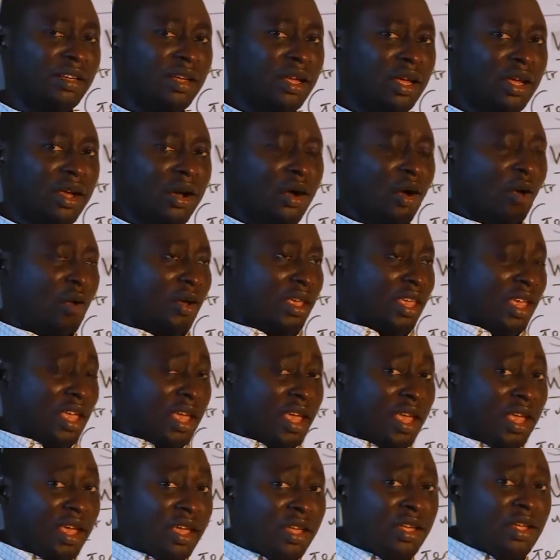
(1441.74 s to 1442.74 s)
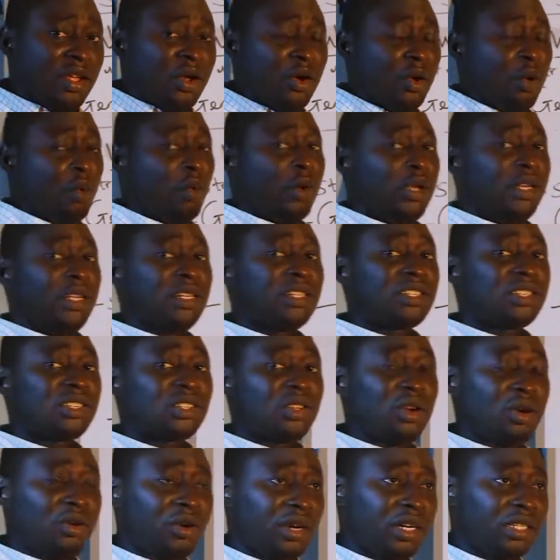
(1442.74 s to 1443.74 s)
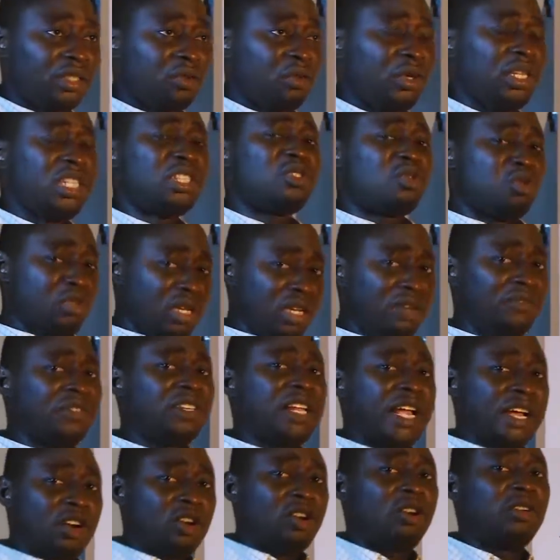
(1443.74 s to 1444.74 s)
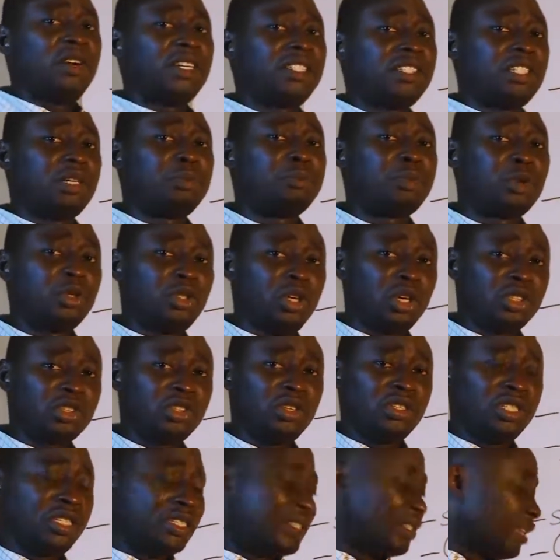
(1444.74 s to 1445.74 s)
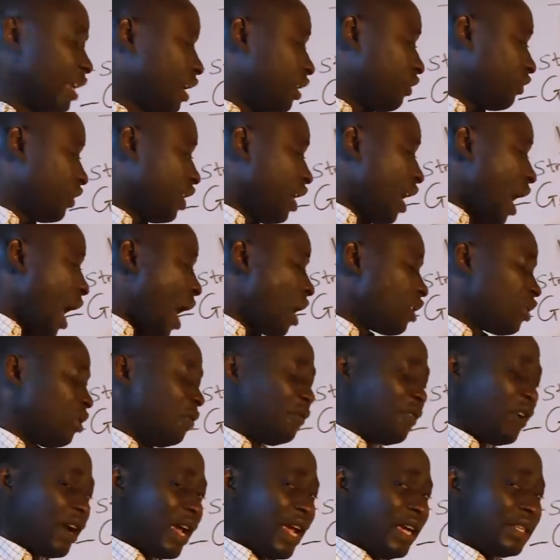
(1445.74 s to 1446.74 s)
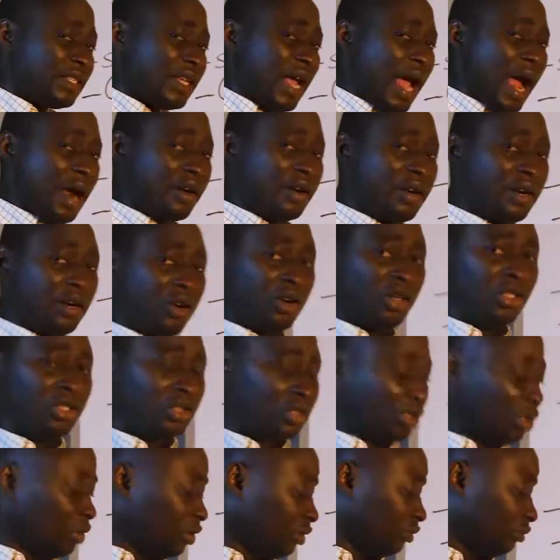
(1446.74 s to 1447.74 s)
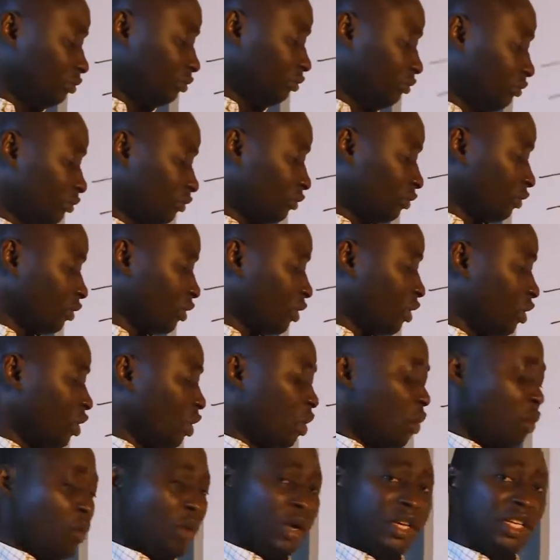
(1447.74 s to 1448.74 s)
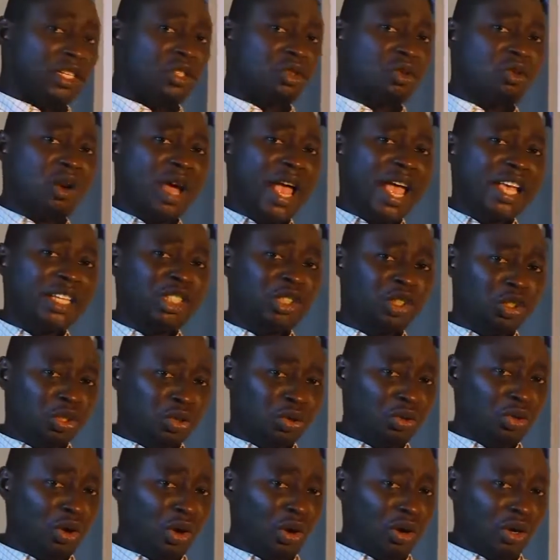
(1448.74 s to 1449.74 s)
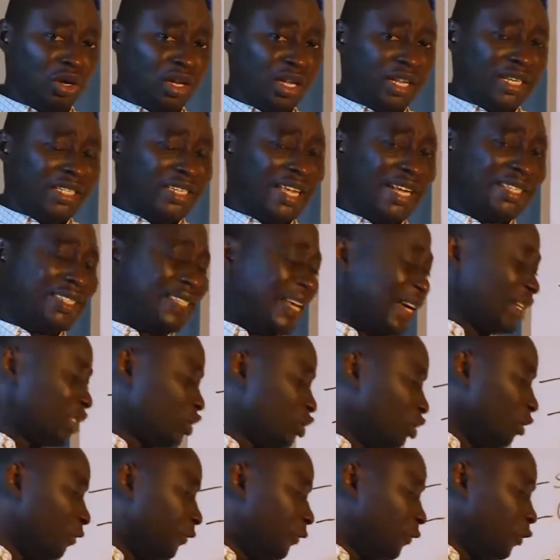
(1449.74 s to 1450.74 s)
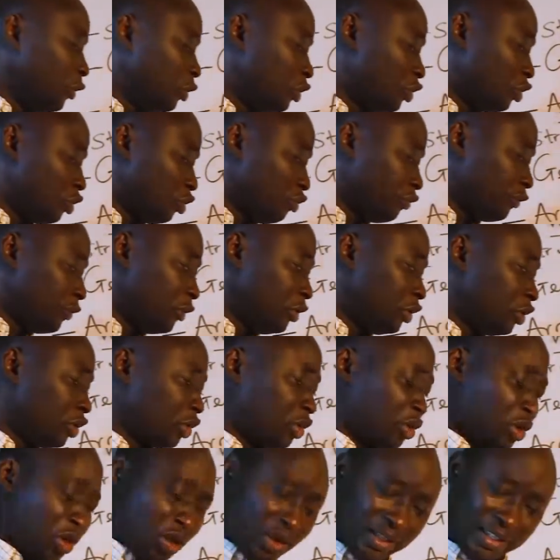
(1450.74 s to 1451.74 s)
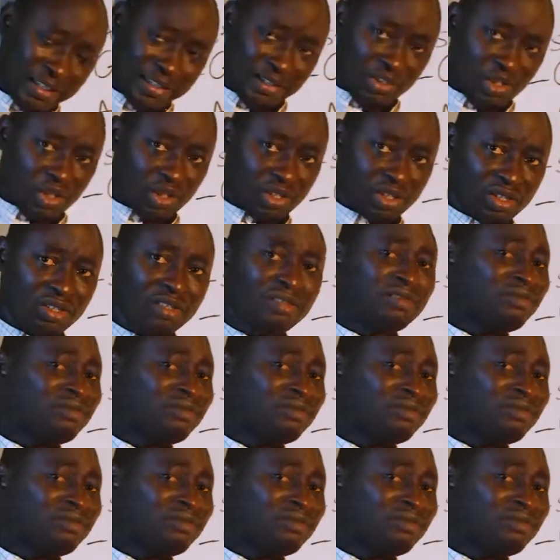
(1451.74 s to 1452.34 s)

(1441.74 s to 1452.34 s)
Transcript: Okay, we need storage. We need to even encourage the production itself. Don't forget, agriculture. We need to ensure that there's no food shortage.